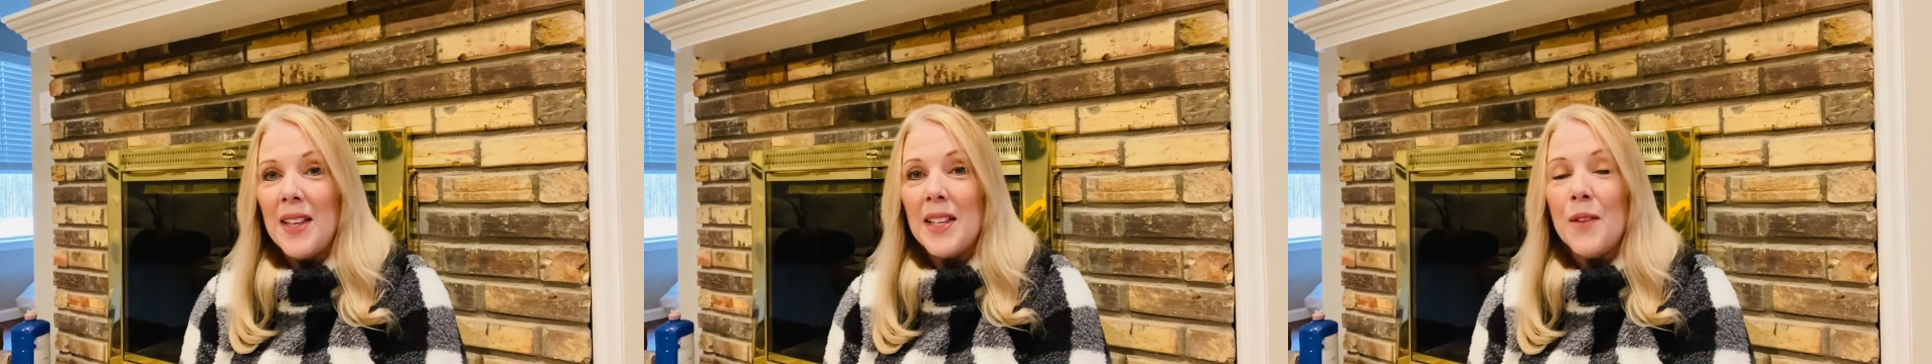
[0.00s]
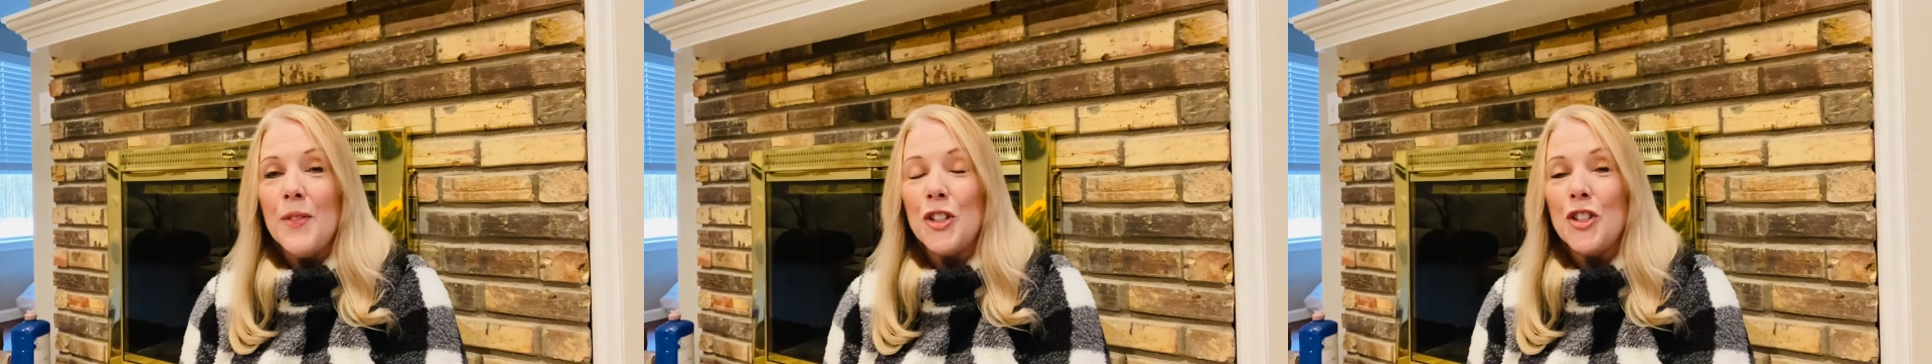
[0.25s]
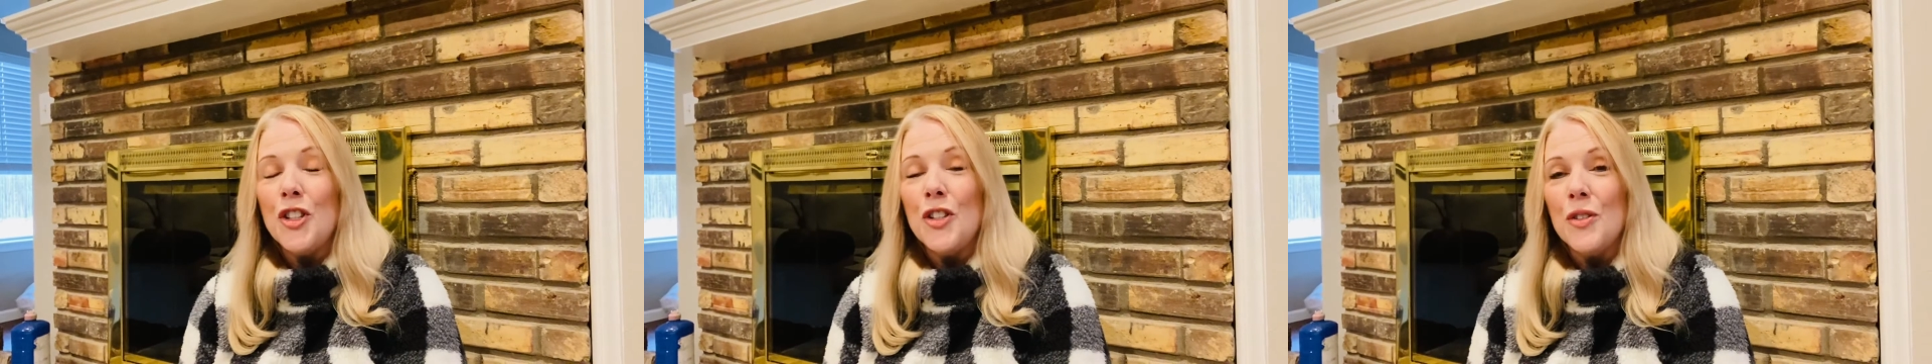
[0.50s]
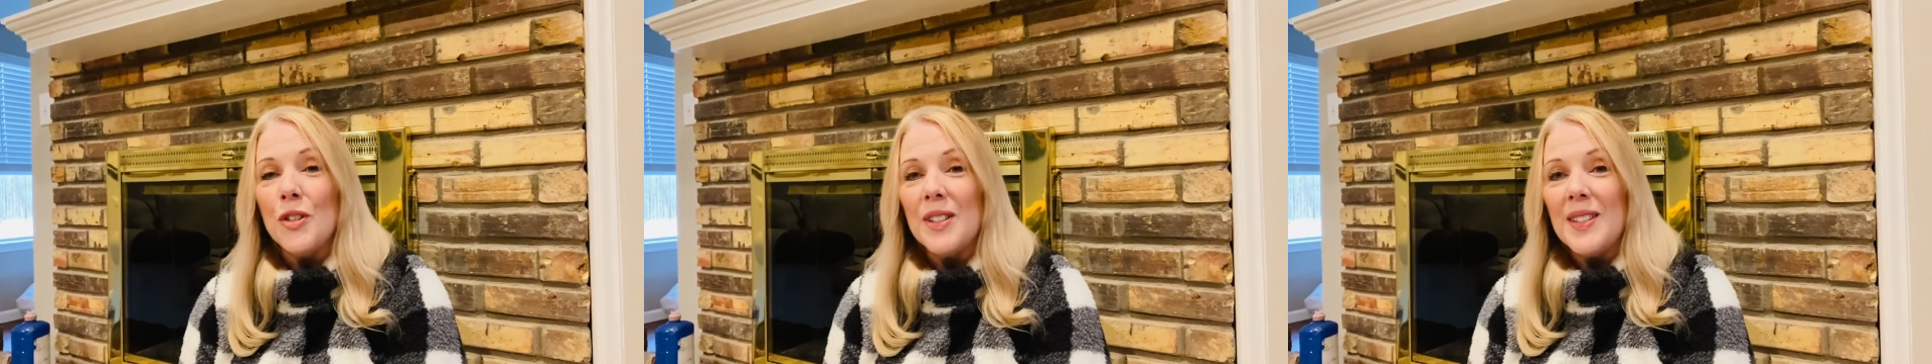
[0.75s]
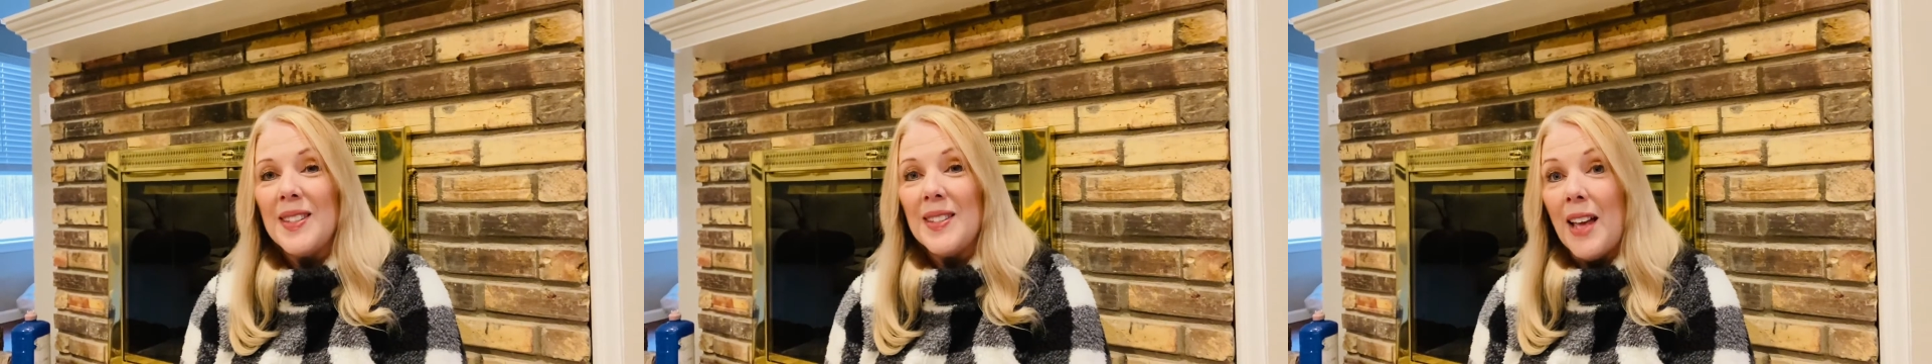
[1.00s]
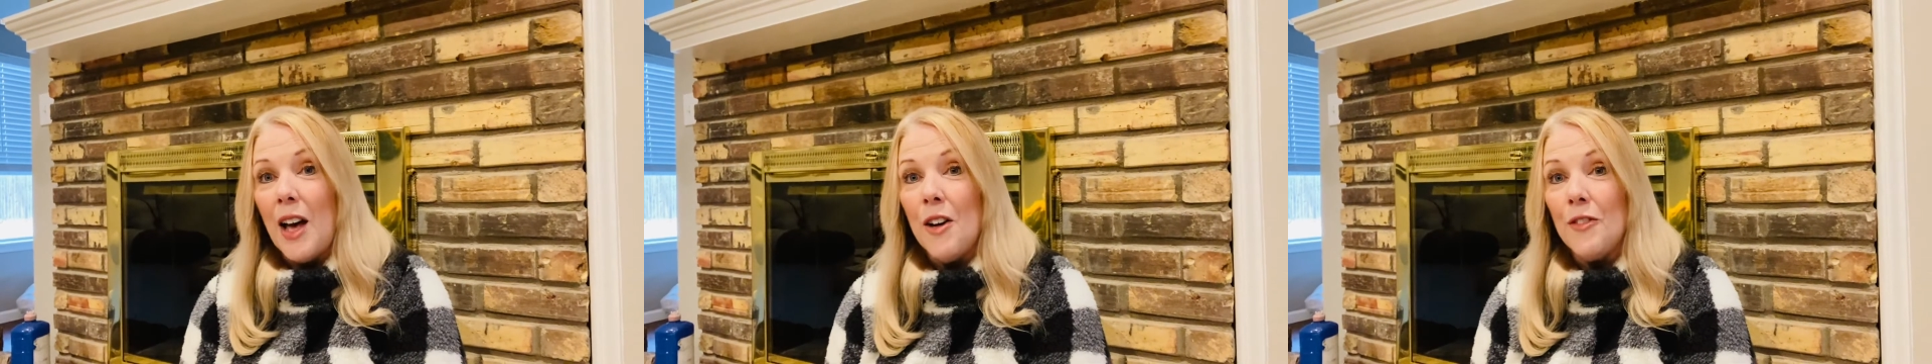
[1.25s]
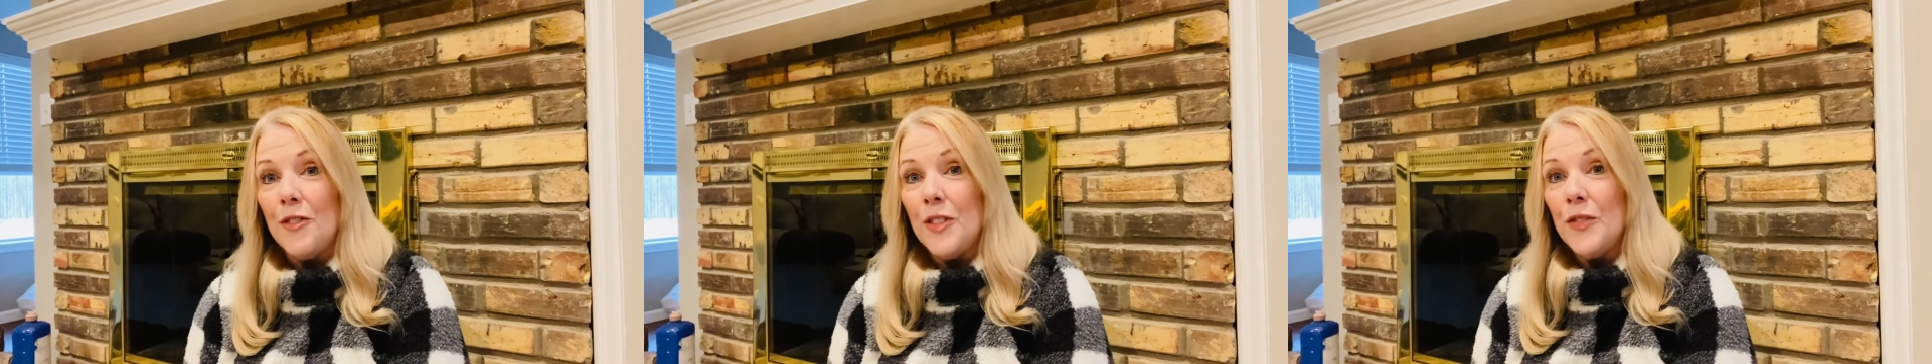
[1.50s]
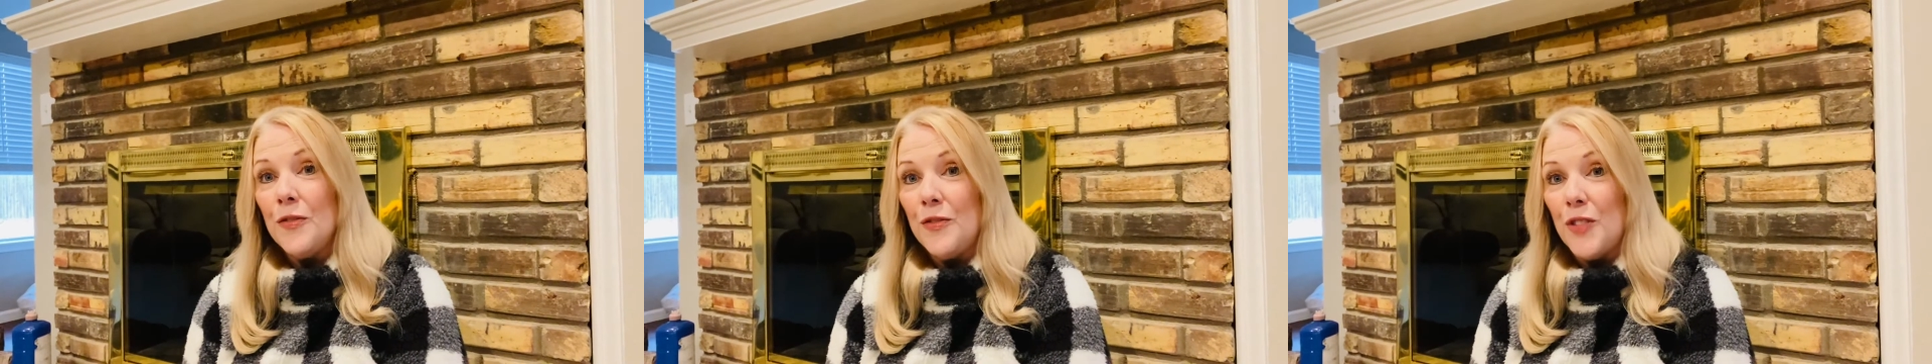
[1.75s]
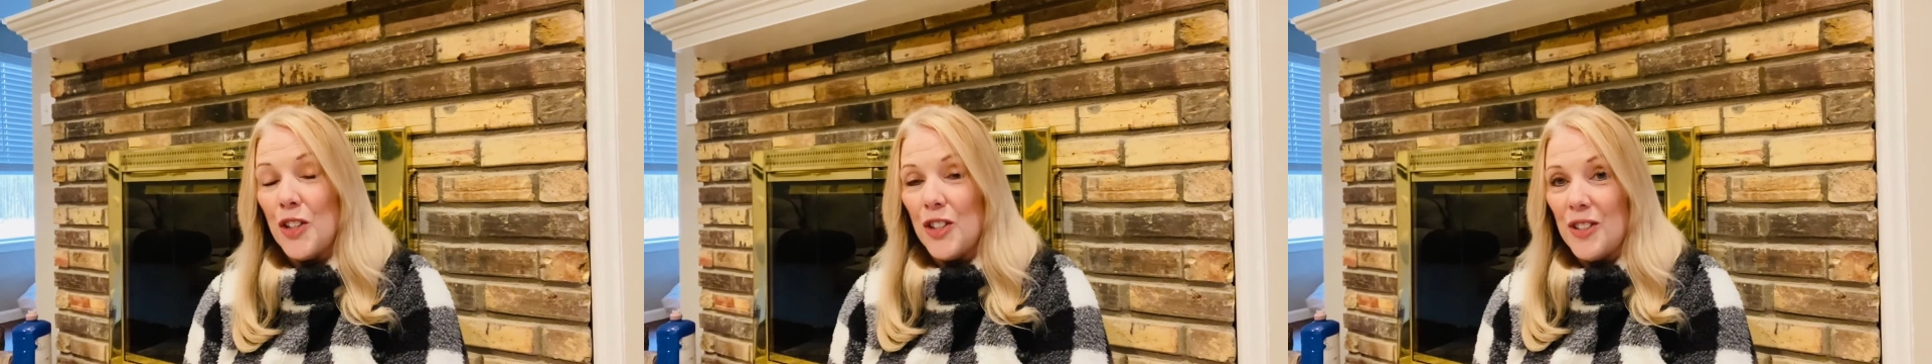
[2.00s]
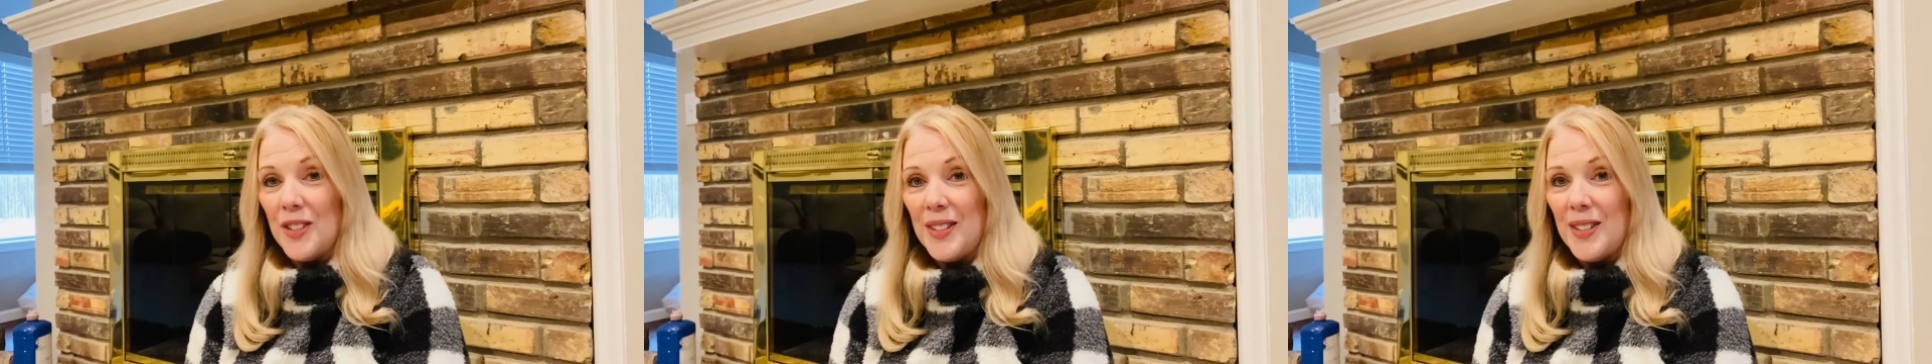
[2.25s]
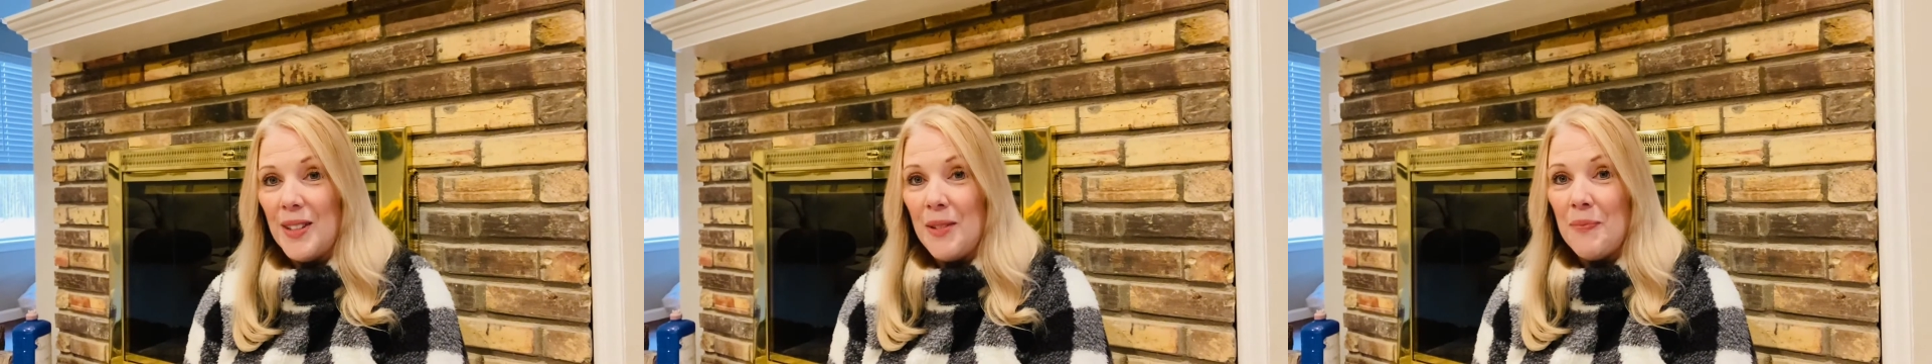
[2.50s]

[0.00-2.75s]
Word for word: Give it to yourself first.